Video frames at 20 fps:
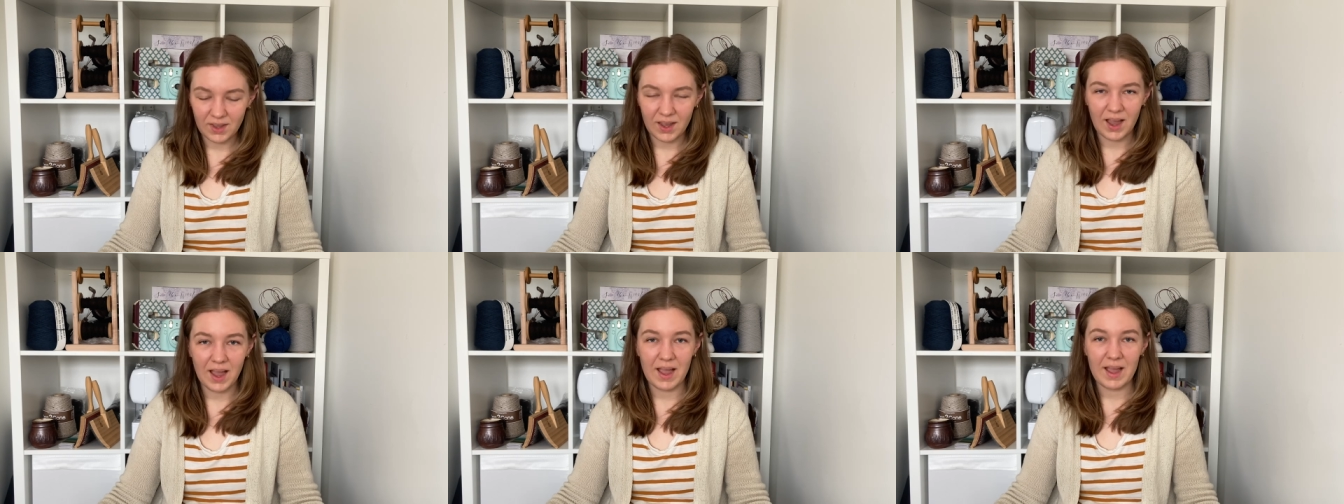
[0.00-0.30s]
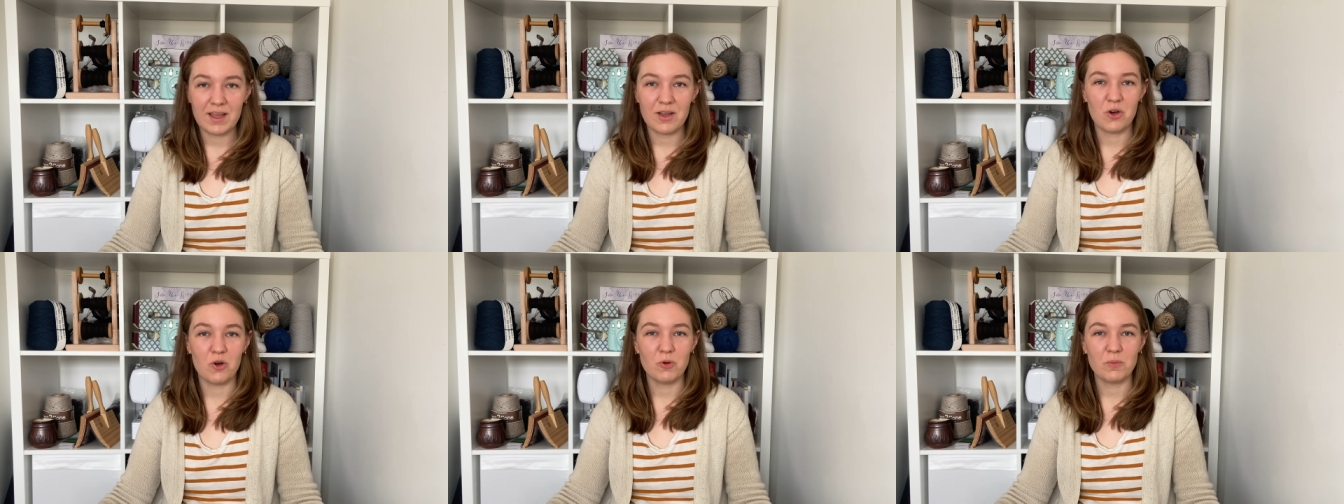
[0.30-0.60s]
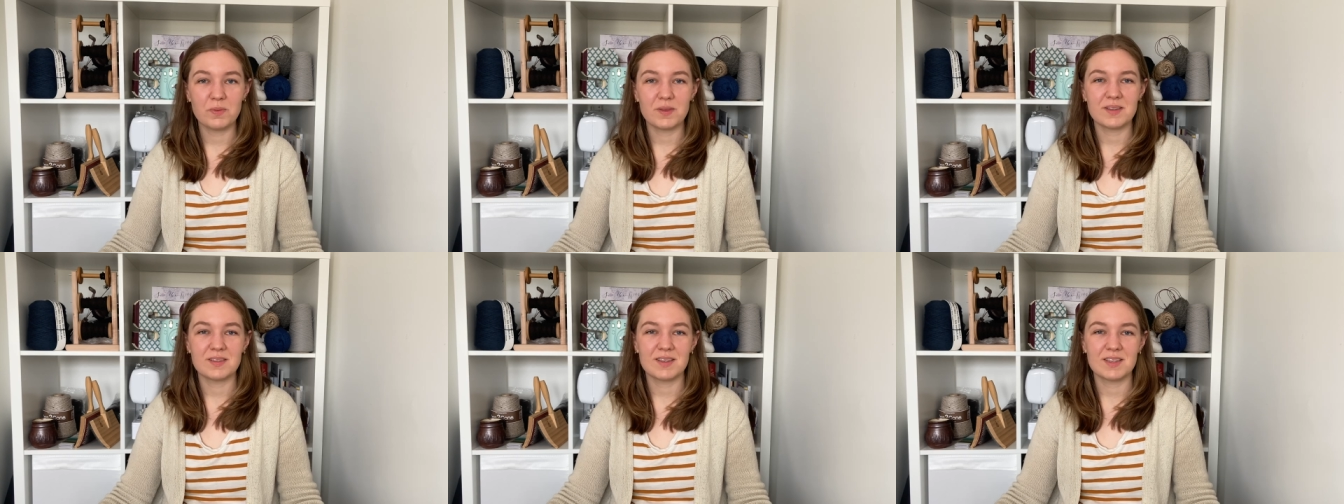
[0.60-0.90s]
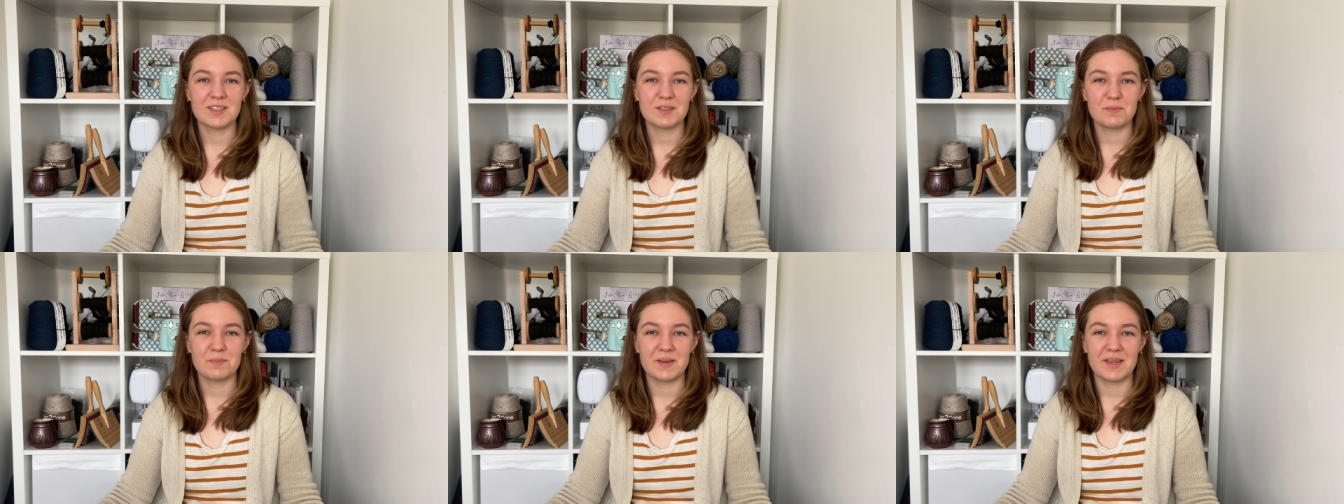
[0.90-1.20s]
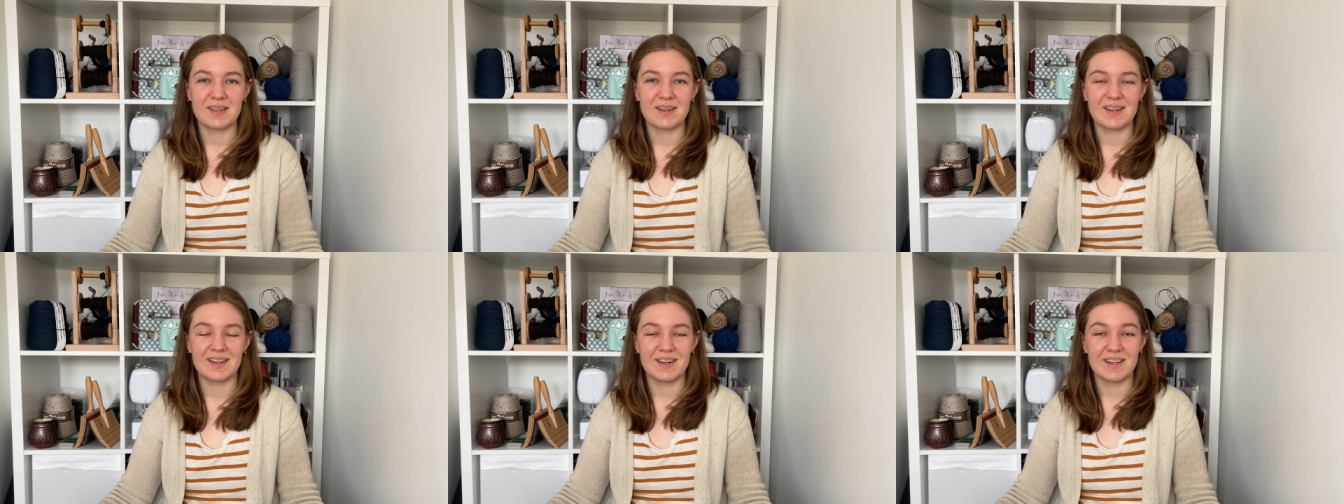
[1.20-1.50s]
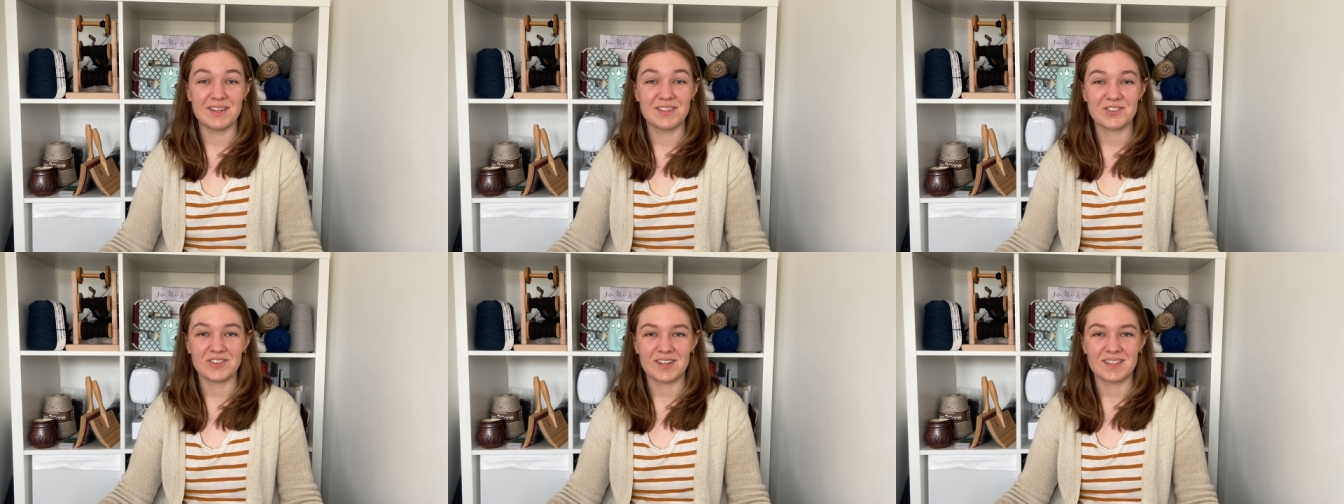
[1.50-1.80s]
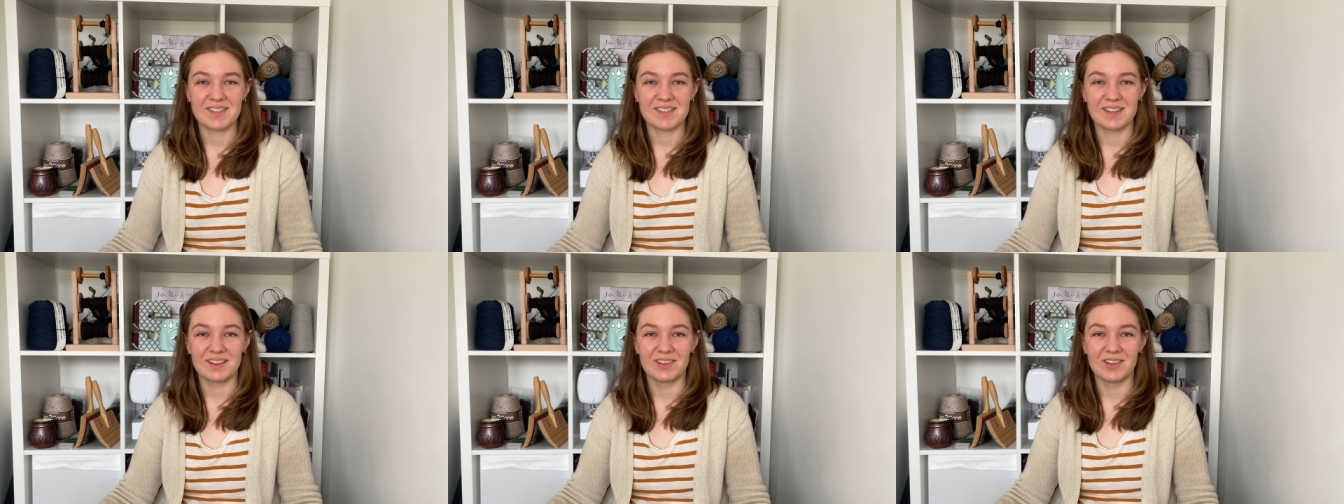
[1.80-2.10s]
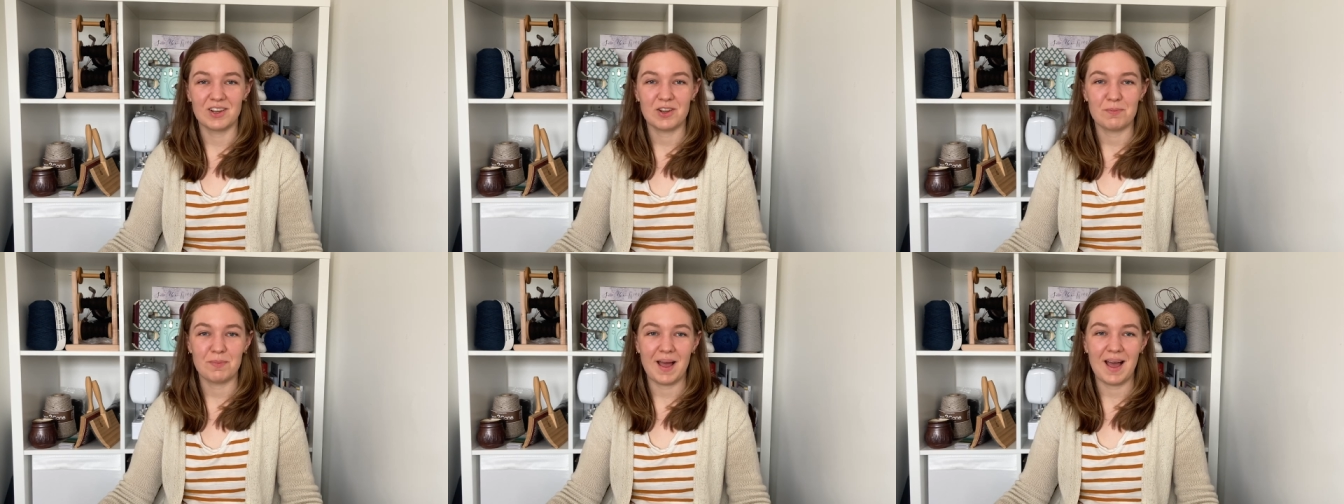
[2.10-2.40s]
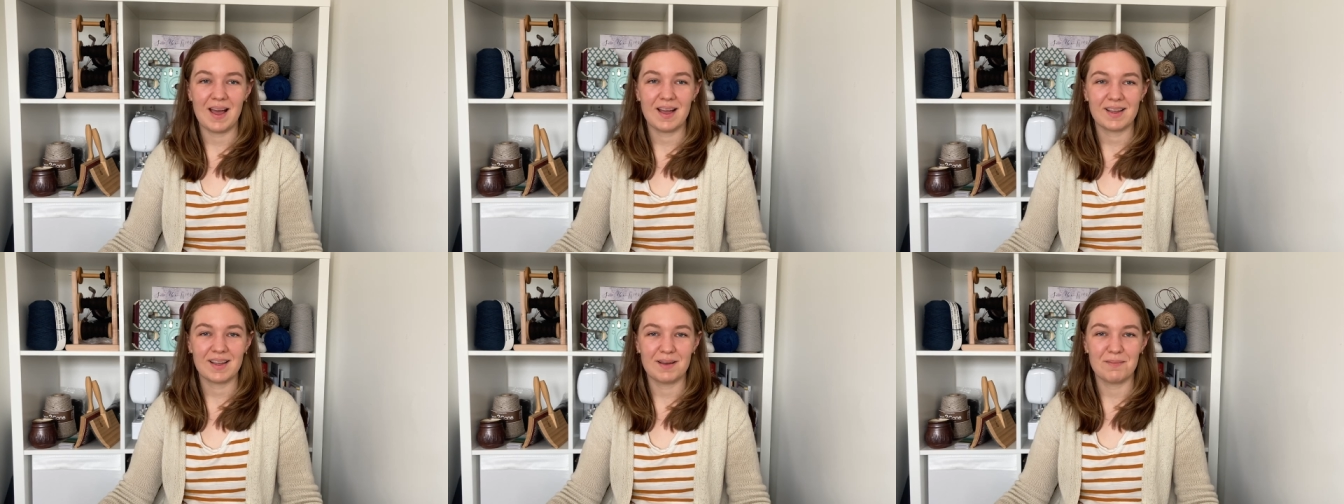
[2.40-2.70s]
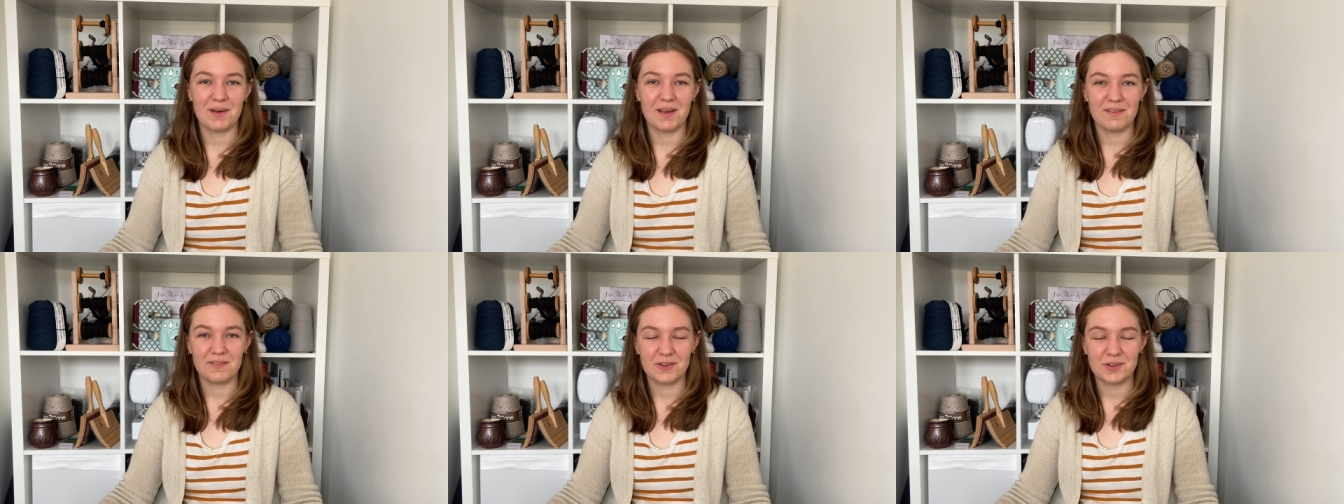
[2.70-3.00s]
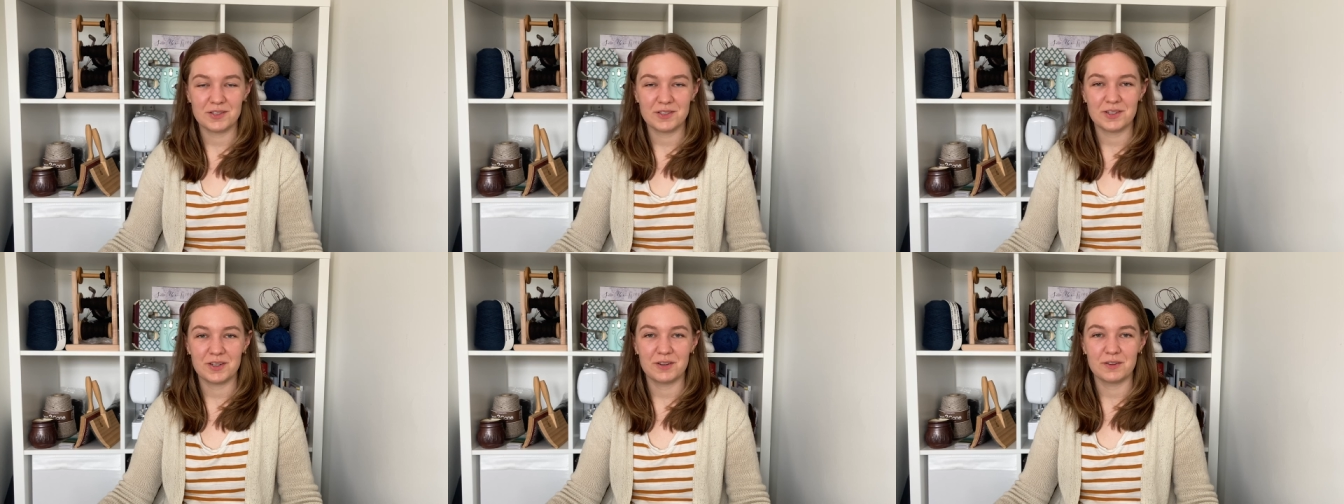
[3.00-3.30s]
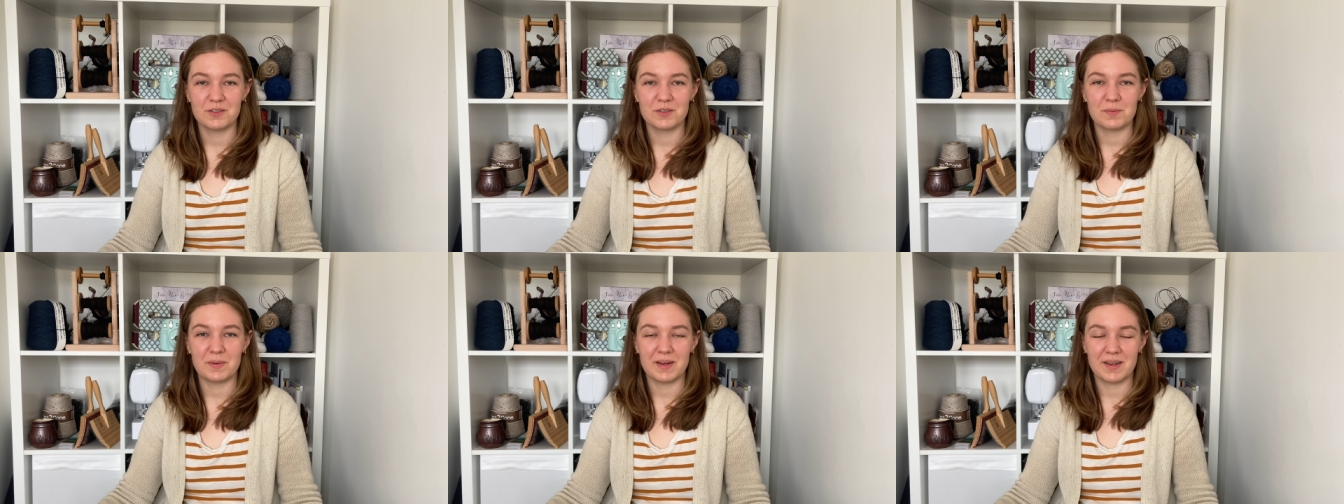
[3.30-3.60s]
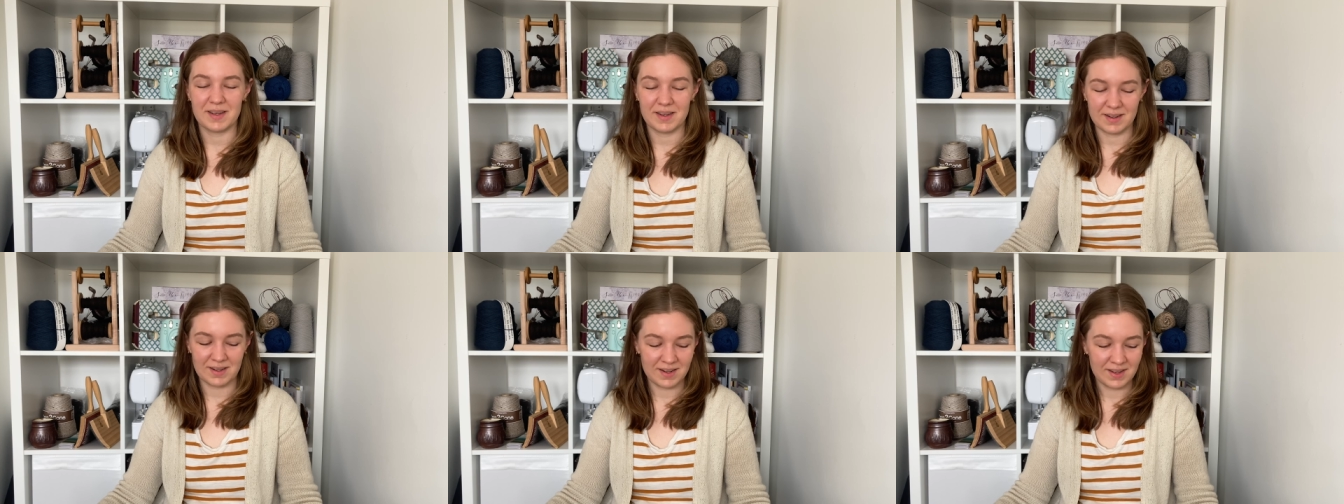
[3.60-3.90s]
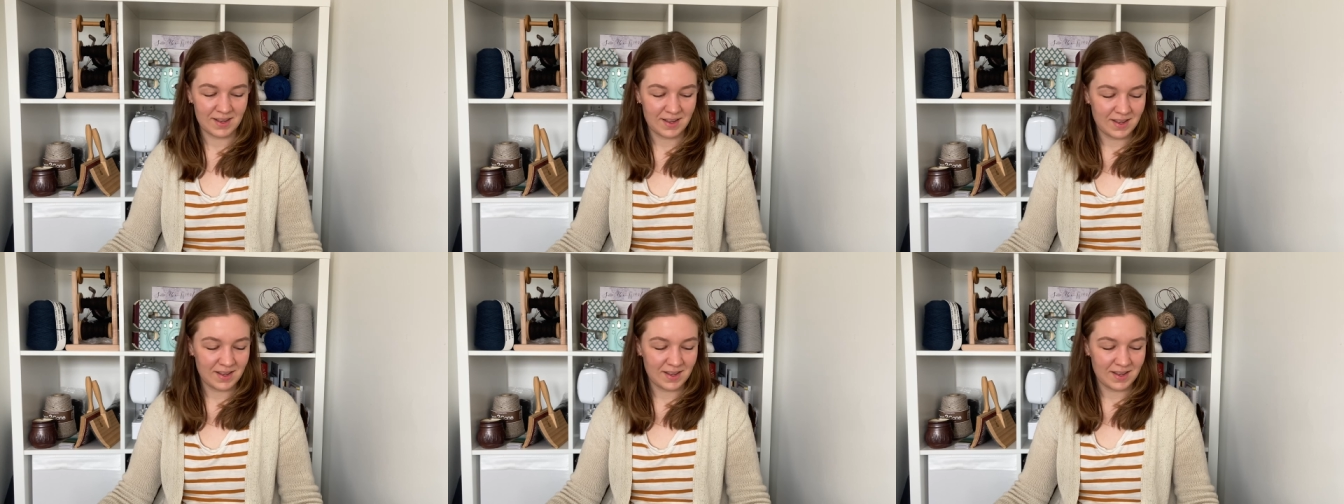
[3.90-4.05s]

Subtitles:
I hope this has been an interesting look back at my first year of spinning.